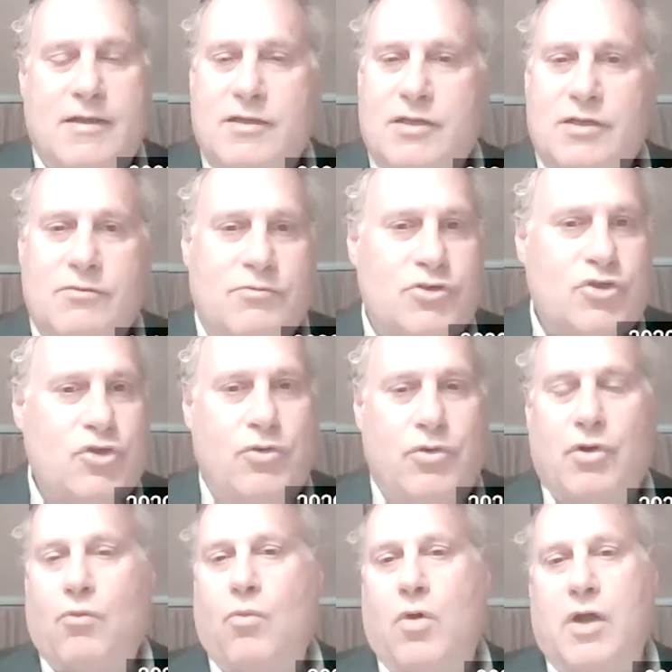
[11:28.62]
you
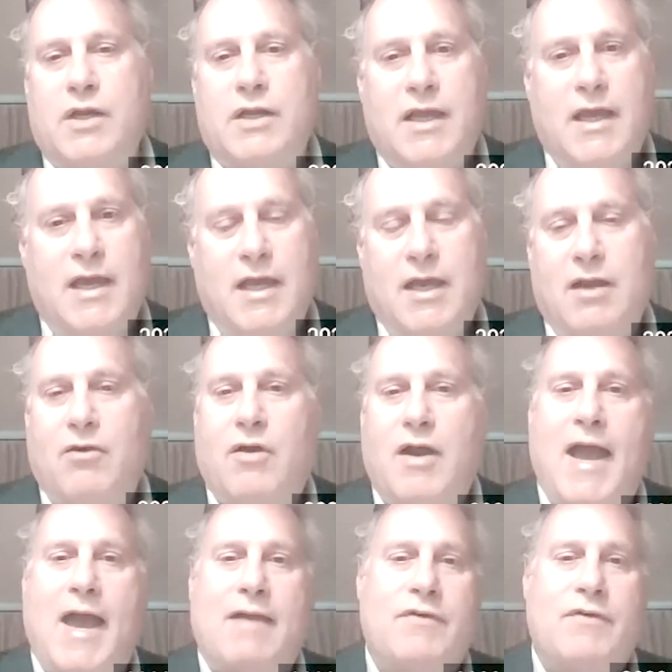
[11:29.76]
tutor one kid, or
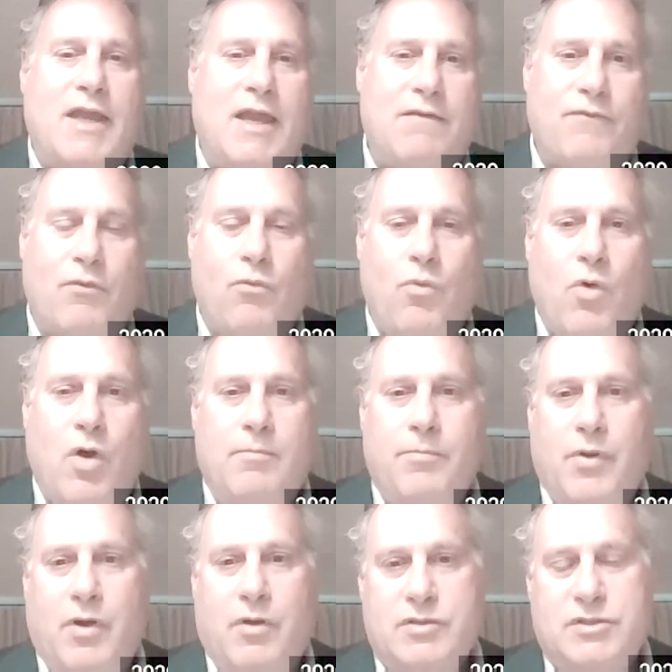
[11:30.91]
advocate for one
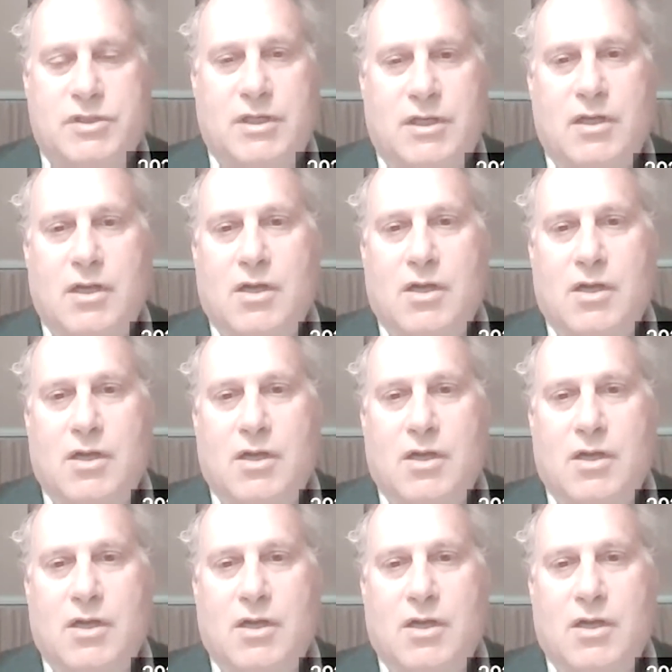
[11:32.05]
person.